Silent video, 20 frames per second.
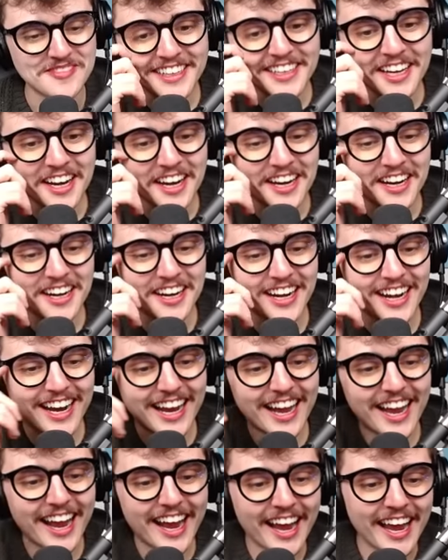All
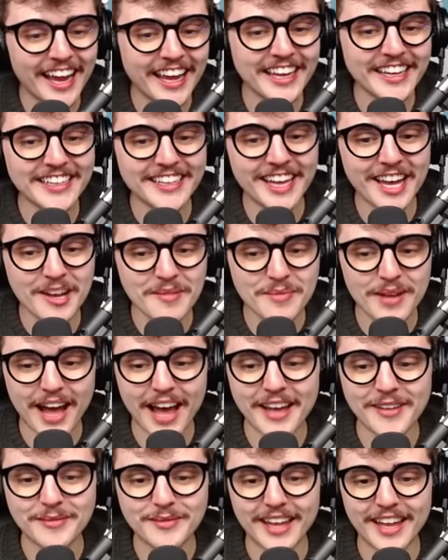right. Yep.
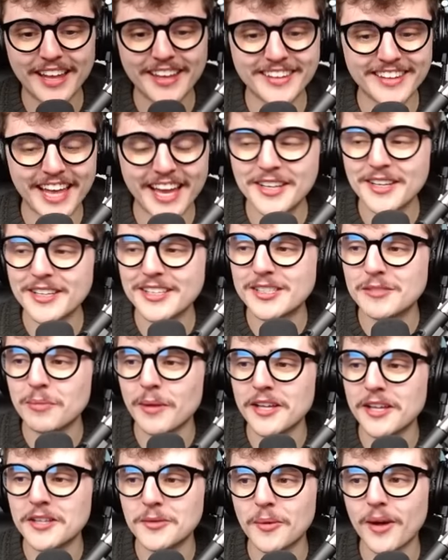I uh, that
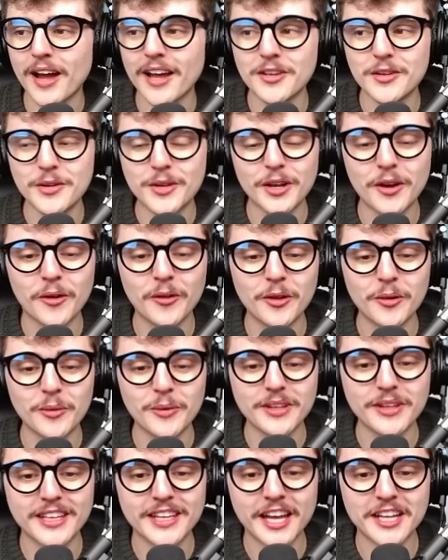explains why you can only
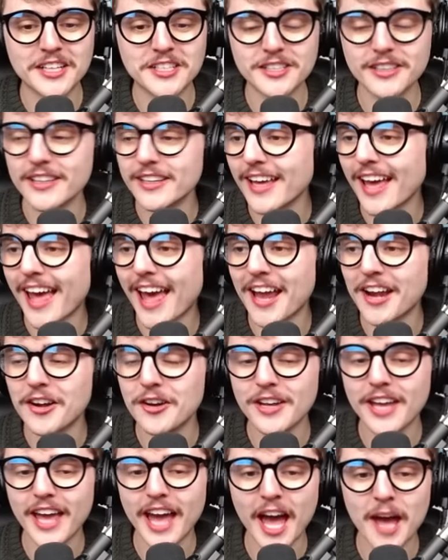really catch Leah at her
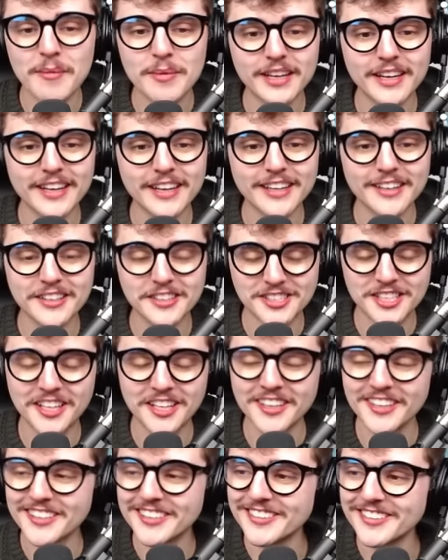cabin and in the
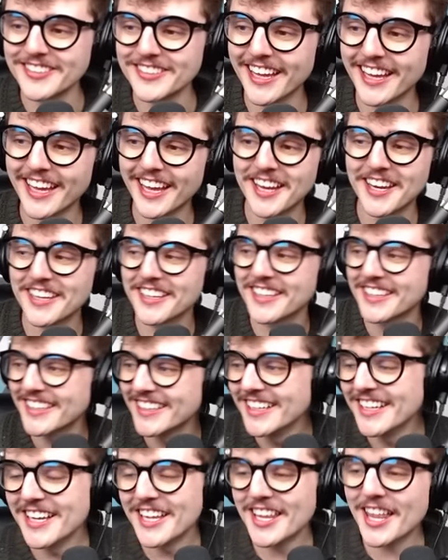saloon. That kind of
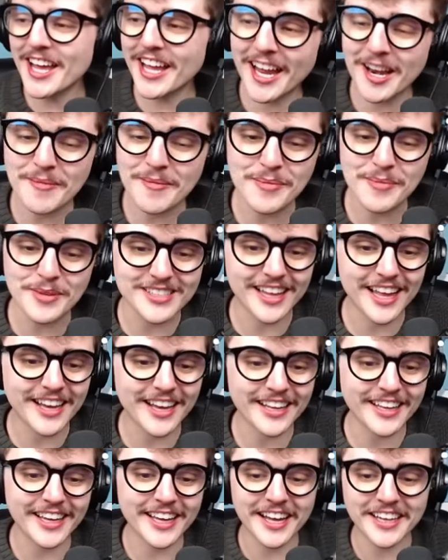that kind of puts a lot
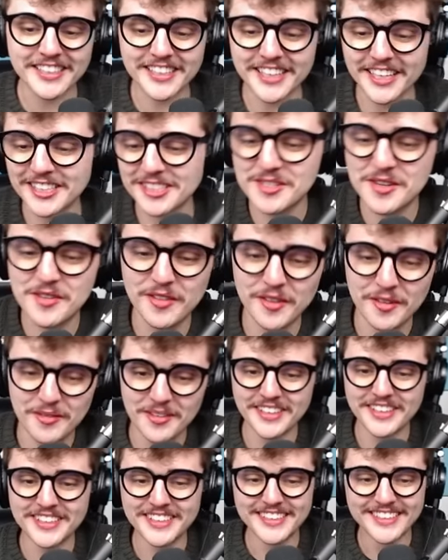in context for me.